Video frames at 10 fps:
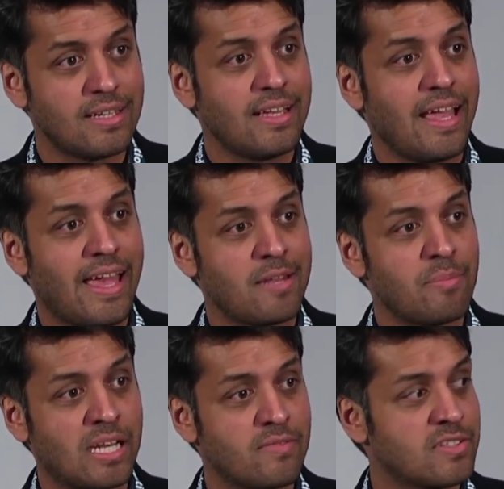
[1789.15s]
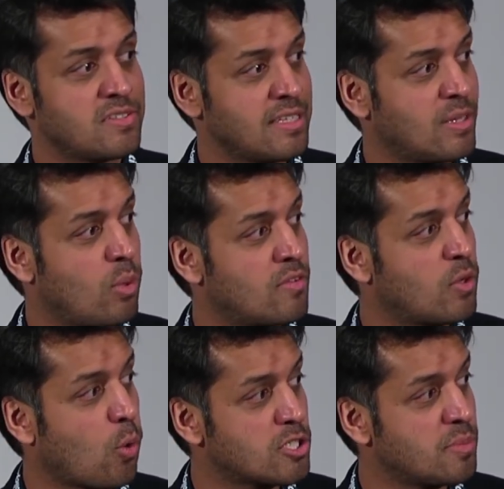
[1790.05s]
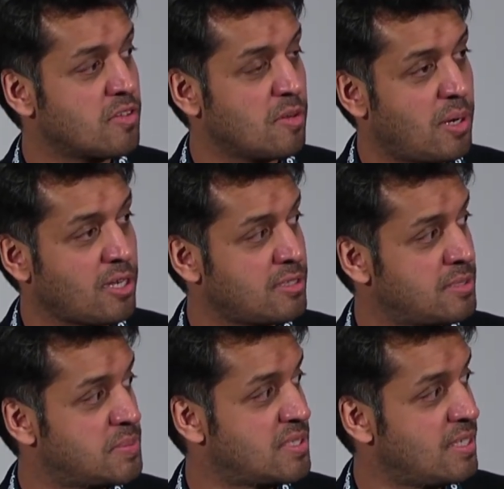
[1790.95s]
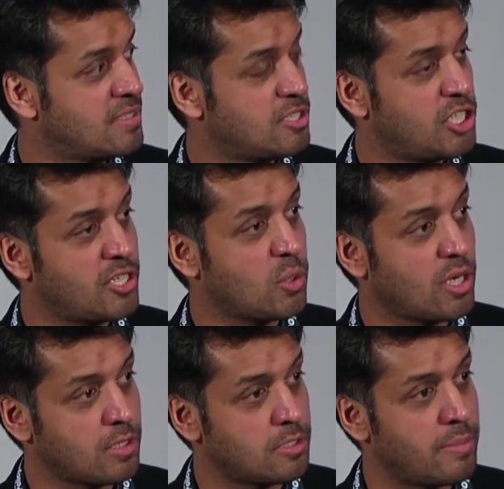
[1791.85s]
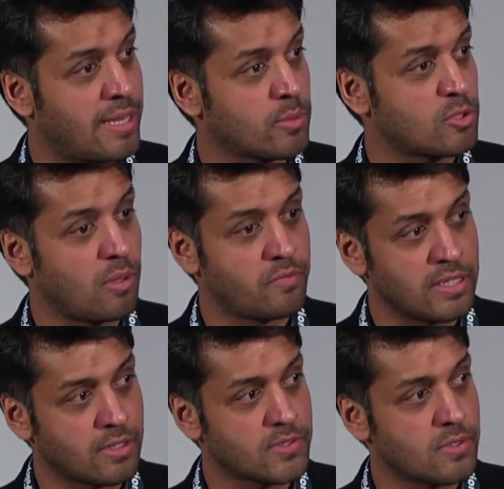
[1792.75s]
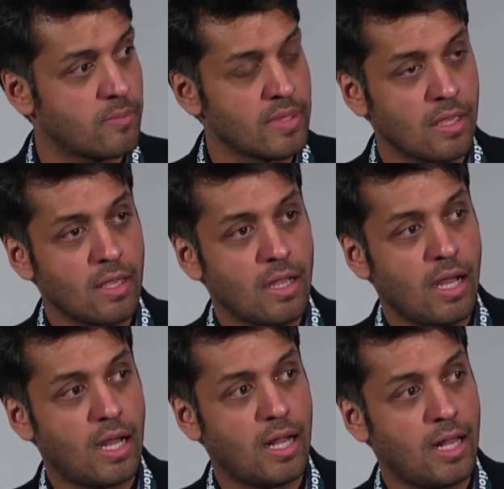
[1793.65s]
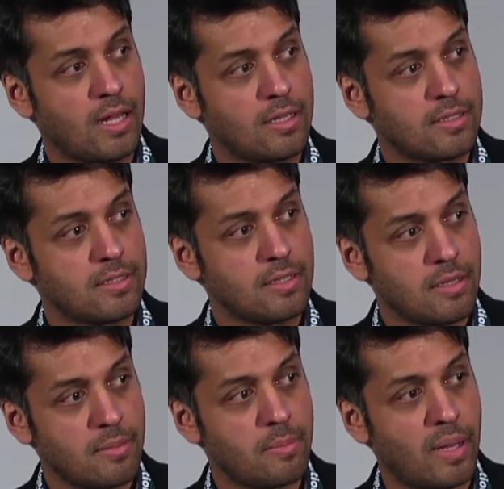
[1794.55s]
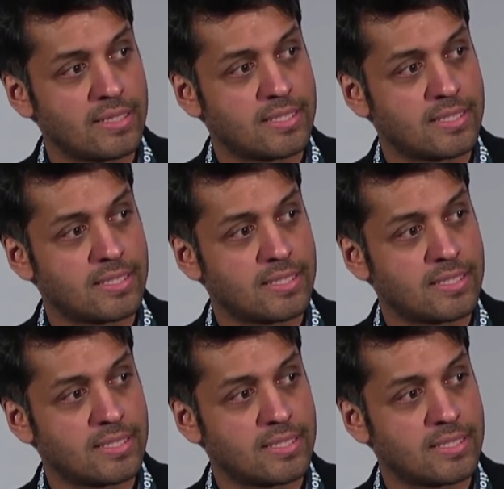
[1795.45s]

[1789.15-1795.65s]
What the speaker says: And many of us think that one of the horsemen of the apocalypse is a Cheeto-colored man with small fingers. But